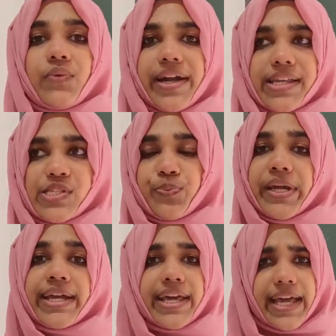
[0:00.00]
What is
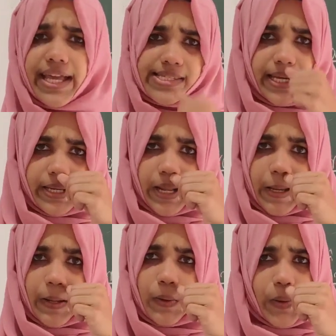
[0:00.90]
speed?
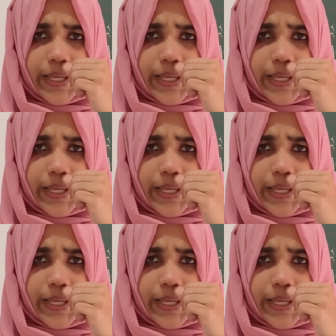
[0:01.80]
Etc.